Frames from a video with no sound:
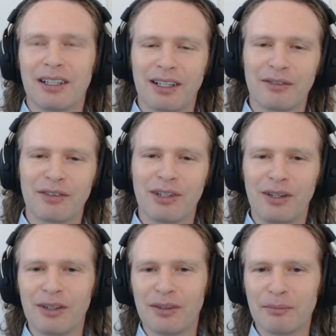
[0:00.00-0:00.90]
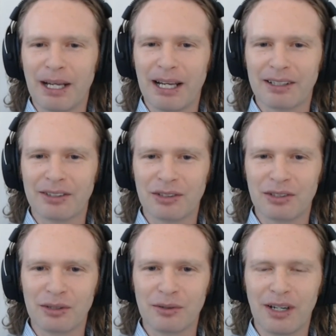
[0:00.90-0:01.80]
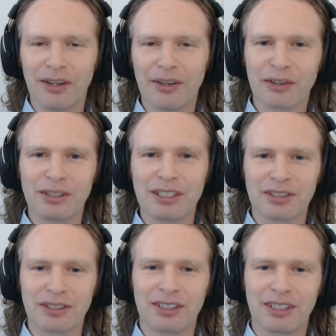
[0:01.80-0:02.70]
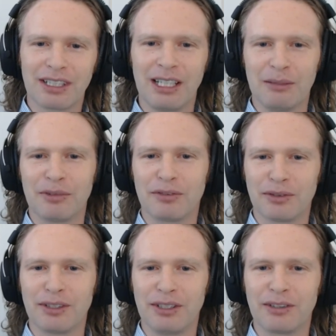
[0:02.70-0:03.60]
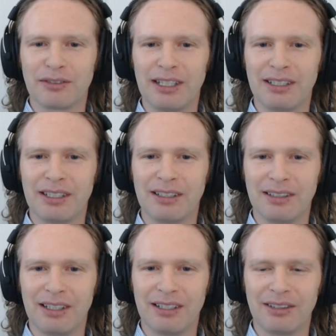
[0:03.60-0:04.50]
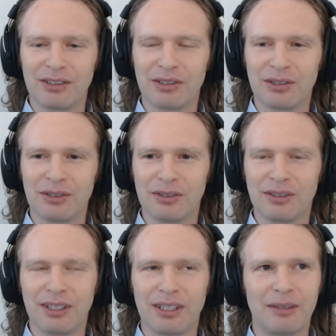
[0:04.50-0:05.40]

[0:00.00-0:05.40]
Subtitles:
kind of call back to other research that came before you, right? And to